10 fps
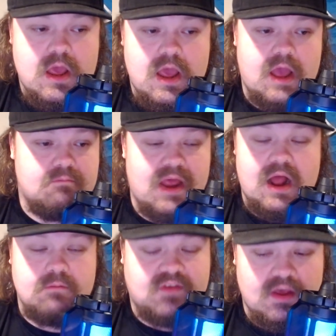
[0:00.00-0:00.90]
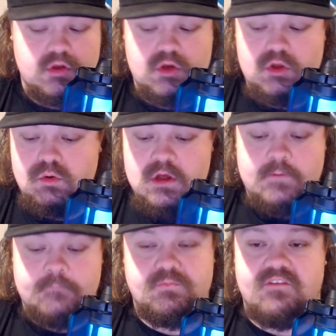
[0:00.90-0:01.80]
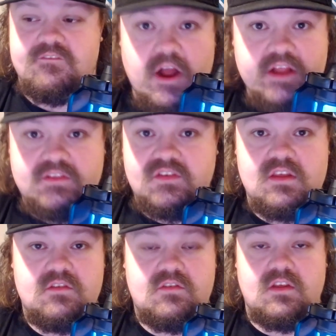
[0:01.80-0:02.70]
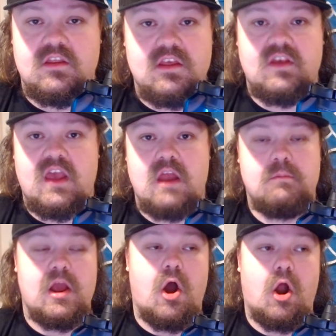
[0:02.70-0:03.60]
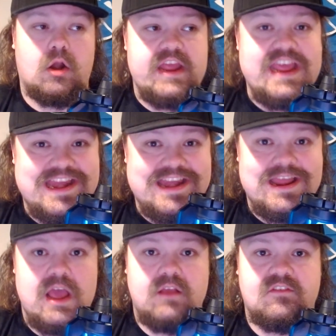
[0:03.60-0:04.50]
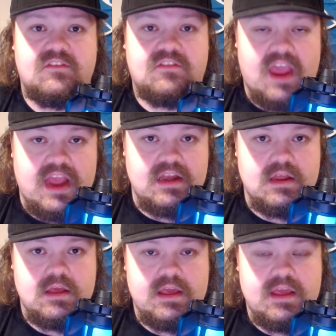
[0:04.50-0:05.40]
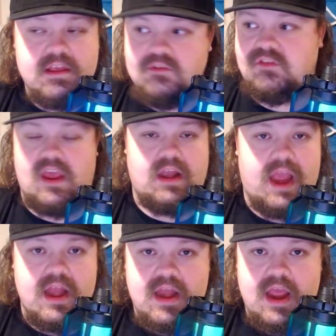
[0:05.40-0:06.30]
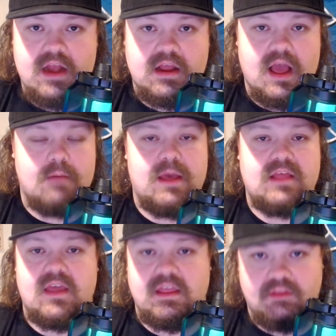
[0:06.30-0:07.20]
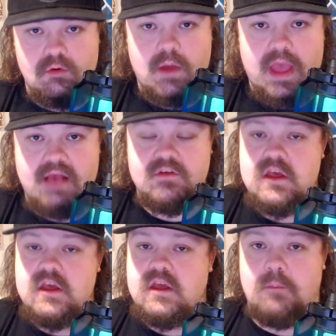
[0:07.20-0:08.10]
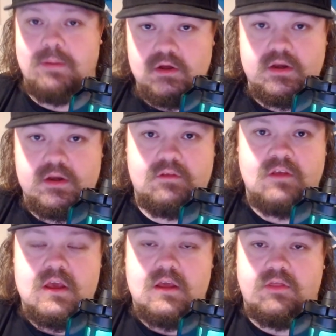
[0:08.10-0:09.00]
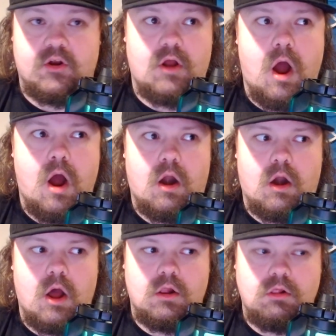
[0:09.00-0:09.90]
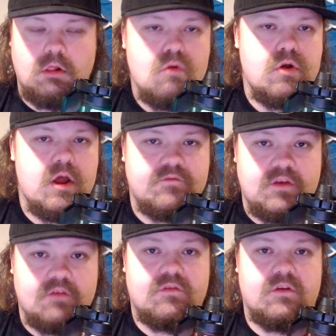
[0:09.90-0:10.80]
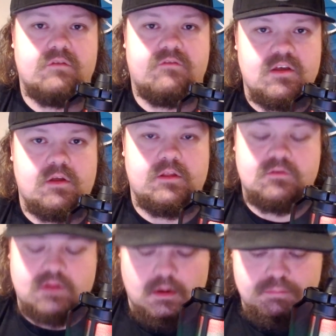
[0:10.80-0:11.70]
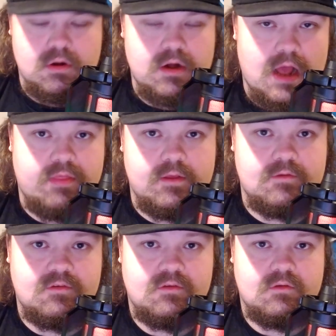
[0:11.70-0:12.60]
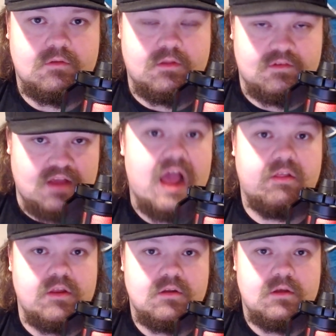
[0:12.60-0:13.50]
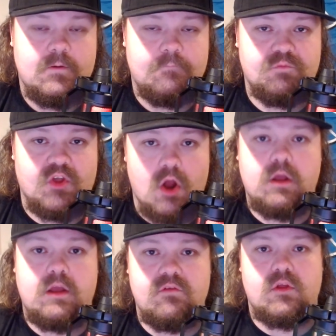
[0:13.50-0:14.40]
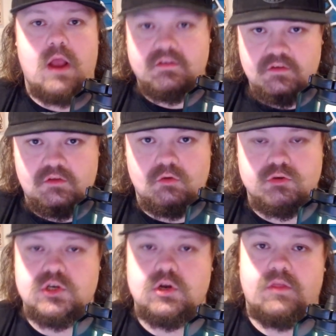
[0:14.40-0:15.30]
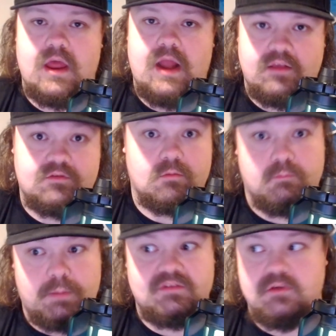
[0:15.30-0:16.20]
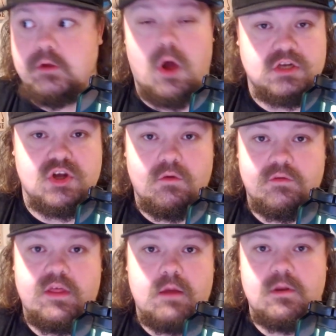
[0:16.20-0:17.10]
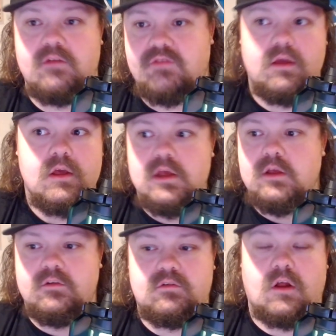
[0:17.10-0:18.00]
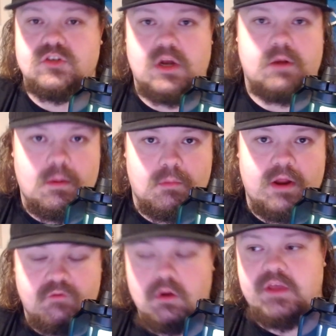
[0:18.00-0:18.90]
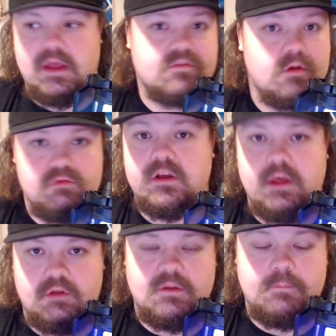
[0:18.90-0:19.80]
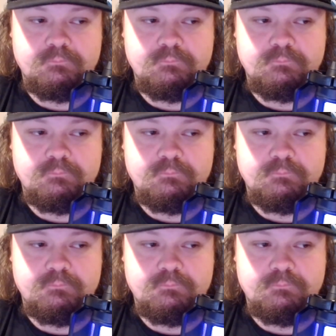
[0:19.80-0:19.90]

And man, I'm telling you, the fight scenes in this anime are insane. Hand-to-hand combat. They do have abilities. There are a load of different villains that are put on this island, and they're all given their executioner that has to basically watch over them, and if they start trying to make a break for it, the executioner kills them.